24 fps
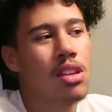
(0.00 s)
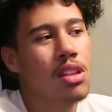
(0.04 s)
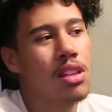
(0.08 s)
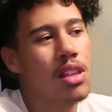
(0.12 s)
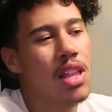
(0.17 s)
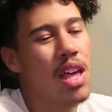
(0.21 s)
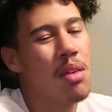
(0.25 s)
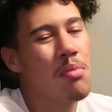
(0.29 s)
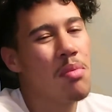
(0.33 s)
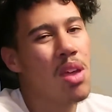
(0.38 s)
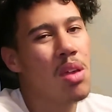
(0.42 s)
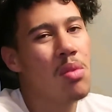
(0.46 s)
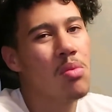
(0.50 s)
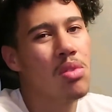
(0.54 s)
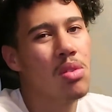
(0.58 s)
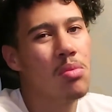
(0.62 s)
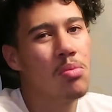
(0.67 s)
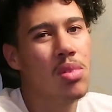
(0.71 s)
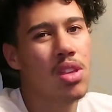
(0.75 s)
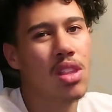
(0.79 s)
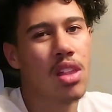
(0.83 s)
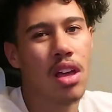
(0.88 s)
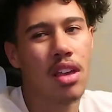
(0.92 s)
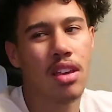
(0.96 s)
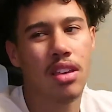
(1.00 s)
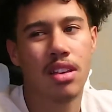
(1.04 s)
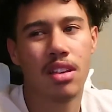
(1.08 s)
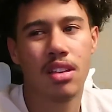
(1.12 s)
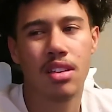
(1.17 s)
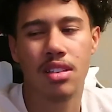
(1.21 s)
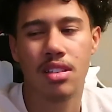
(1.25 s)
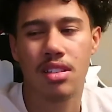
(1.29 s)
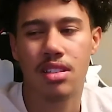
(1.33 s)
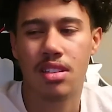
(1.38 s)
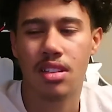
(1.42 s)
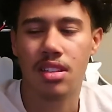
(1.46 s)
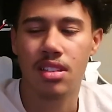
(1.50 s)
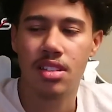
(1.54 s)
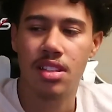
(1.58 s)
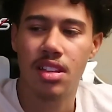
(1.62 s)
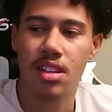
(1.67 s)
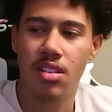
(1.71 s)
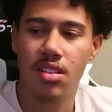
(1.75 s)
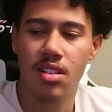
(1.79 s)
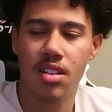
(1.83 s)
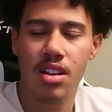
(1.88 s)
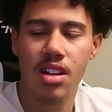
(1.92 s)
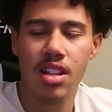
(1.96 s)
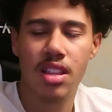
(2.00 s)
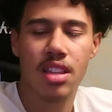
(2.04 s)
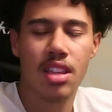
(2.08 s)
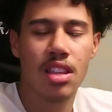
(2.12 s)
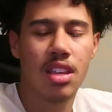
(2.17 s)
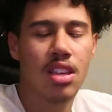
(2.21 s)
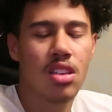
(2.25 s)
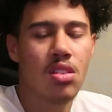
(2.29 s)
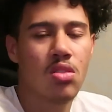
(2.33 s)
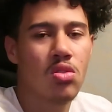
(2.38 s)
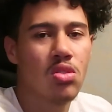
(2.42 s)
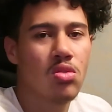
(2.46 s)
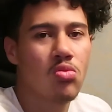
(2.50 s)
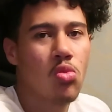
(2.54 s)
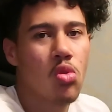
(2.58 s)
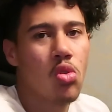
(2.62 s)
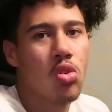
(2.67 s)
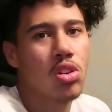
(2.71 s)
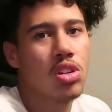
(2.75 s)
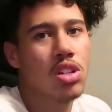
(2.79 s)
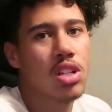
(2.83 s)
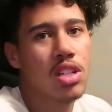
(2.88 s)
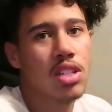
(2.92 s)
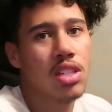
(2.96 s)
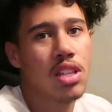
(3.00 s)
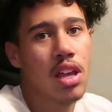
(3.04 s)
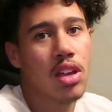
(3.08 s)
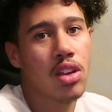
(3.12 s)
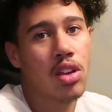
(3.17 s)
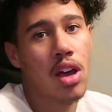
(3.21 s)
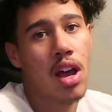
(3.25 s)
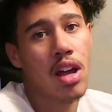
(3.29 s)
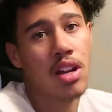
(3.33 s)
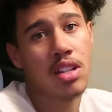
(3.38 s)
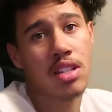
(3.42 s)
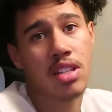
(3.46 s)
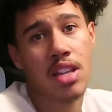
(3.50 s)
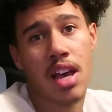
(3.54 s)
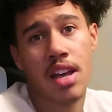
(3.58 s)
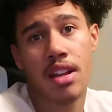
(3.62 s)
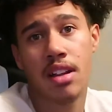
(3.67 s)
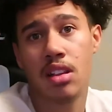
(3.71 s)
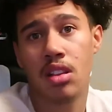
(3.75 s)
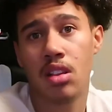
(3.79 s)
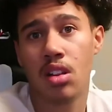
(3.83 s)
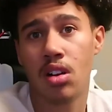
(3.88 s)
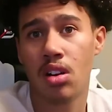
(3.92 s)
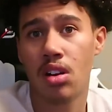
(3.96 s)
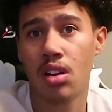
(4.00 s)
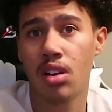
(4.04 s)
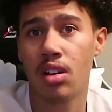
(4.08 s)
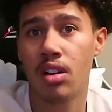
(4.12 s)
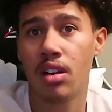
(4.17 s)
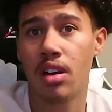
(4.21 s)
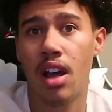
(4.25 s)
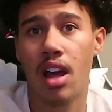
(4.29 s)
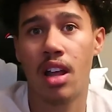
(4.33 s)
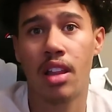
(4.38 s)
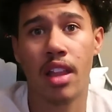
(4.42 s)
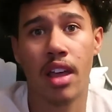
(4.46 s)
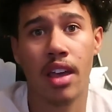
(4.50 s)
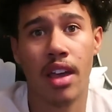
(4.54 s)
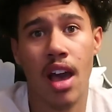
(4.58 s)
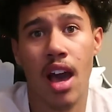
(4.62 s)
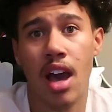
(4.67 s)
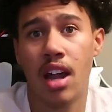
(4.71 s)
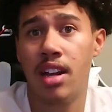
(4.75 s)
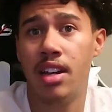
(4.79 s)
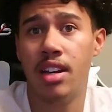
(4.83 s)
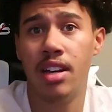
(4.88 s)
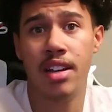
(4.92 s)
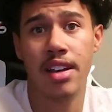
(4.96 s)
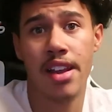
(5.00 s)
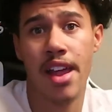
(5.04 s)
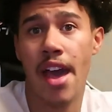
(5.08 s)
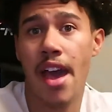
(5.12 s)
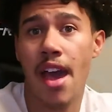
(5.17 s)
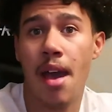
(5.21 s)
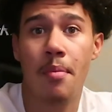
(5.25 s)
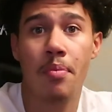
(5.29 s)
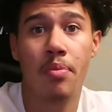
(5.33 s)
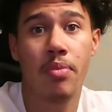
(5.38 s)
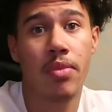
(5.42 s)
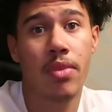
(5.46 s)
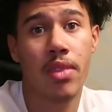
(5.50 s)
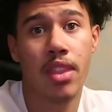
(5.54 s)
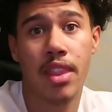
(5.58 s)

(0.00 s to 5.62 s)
that made me be like inconsistent or anything, it was more just like I just had to learn on like how to adapt.